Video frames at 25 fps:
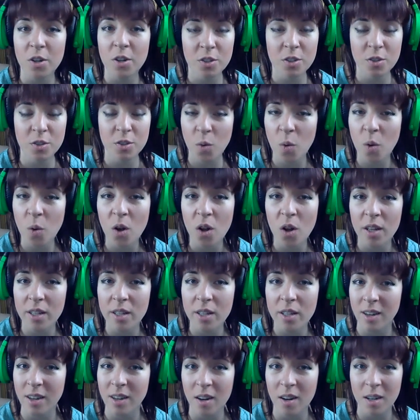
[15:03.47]
school
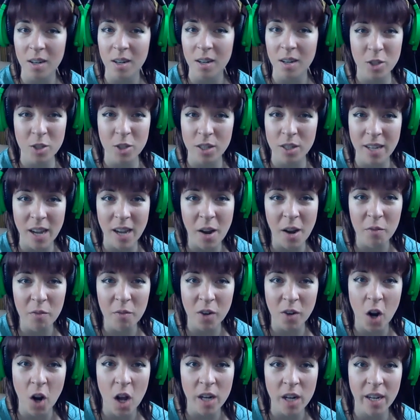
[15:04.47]
is not going to be shut down
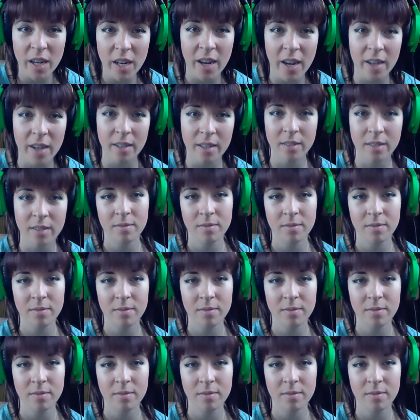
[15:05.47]
for Hanukkah.